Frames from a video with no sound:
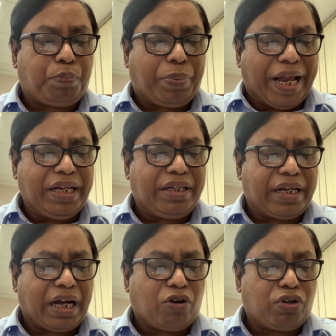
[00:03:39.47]
paid
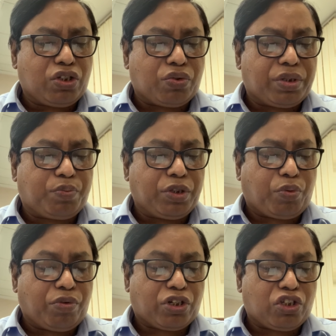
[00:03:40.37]
in accordance with the
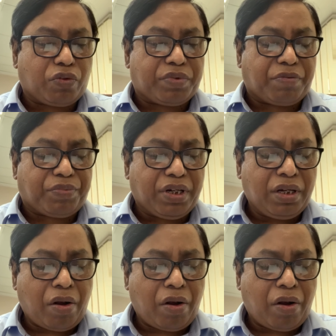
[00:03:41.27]
provisions of chapter